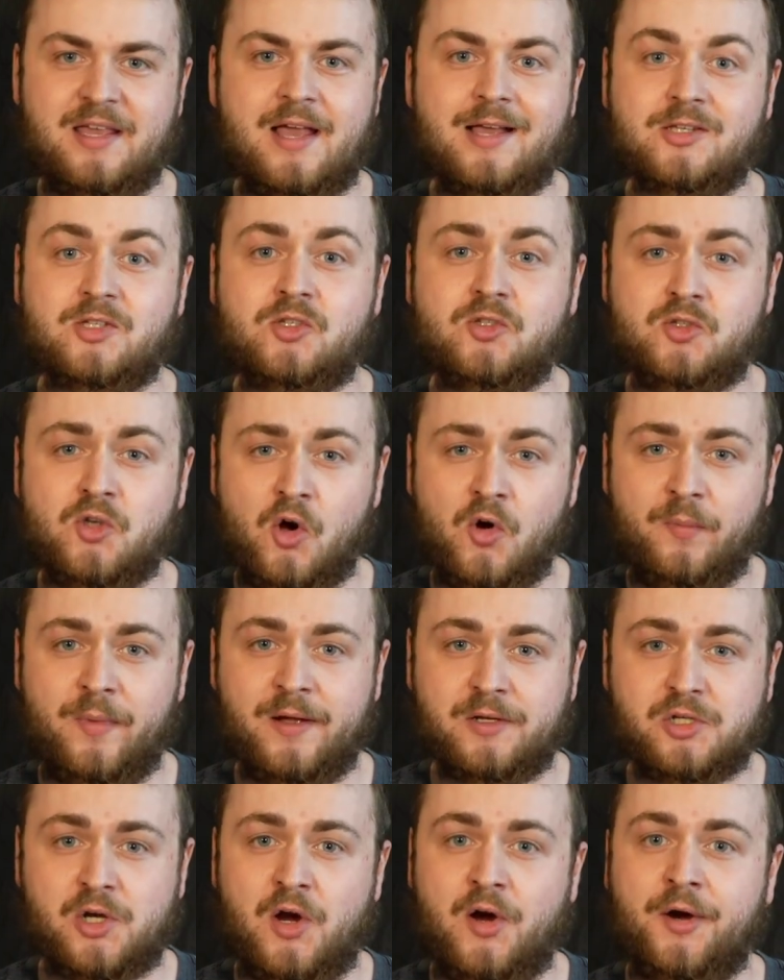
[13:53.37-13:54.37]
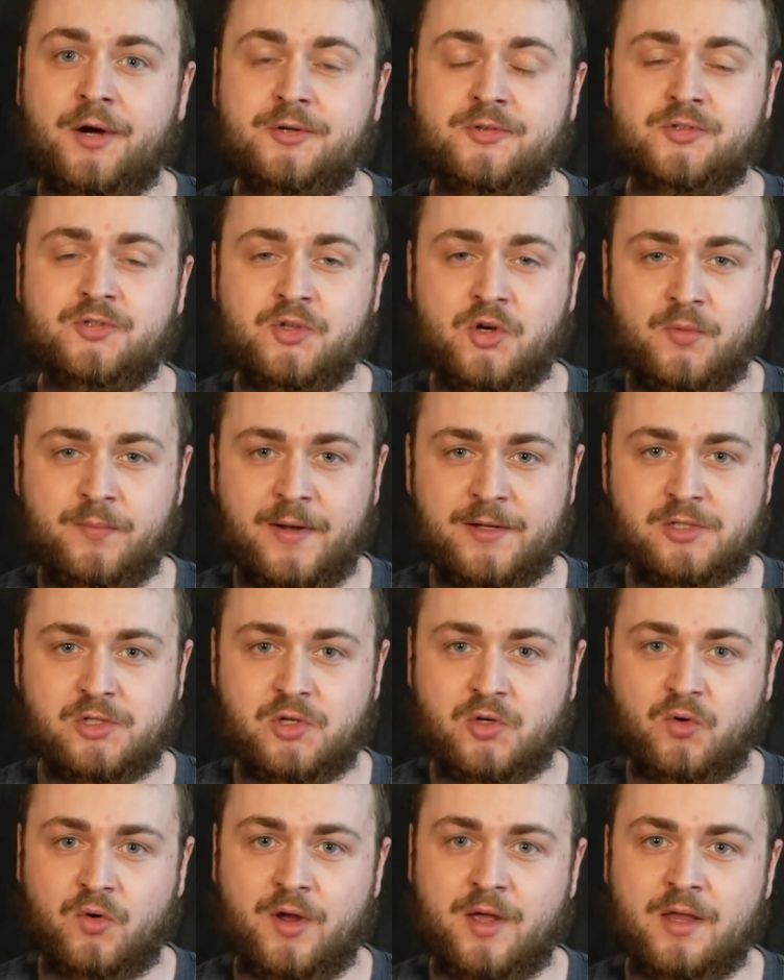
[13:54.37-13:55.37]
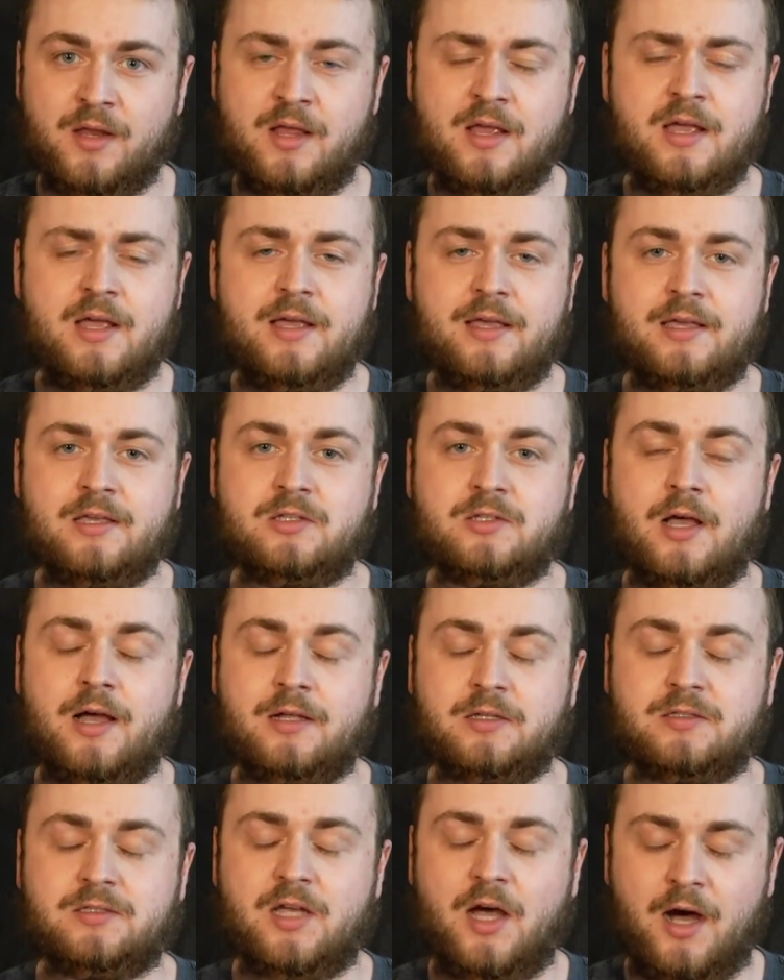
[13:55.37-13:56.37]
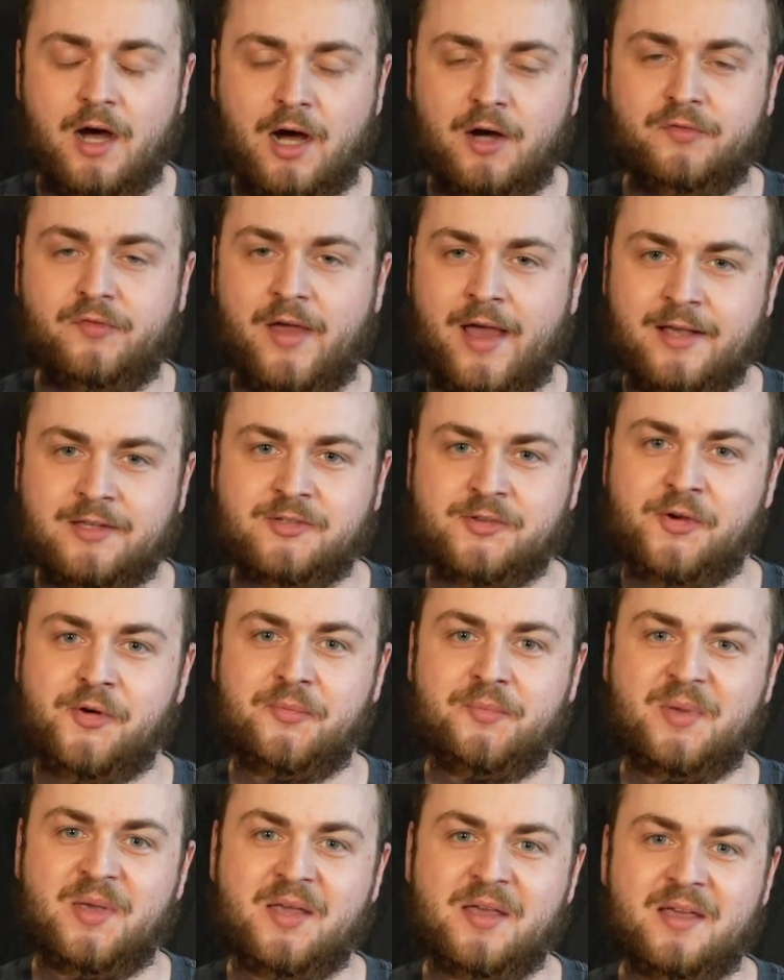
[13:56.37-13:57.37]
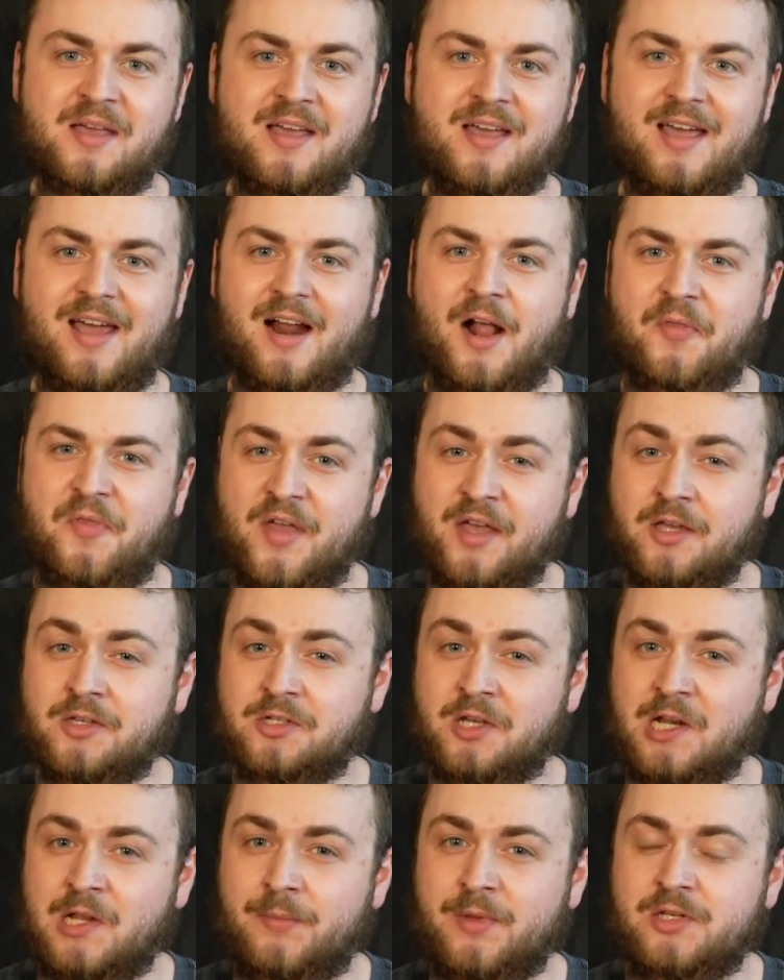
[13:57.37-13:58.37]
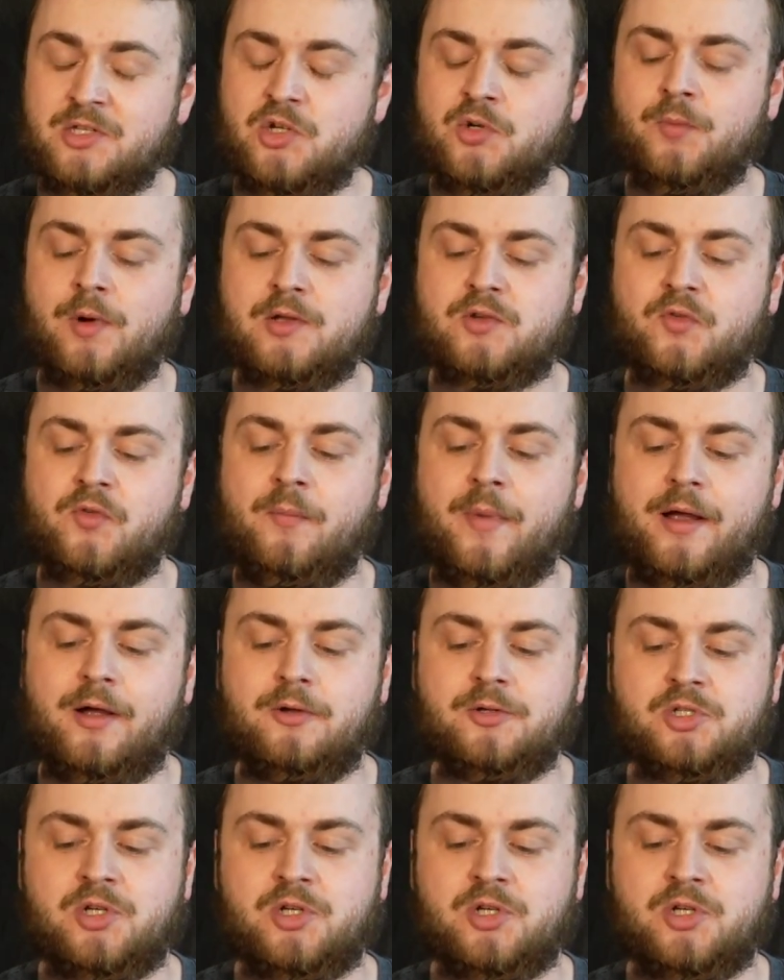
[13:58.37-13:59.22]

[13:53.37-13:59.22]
He has so much heart, so much grit. He's a tough SOB, and I think he's going to be too much for Michael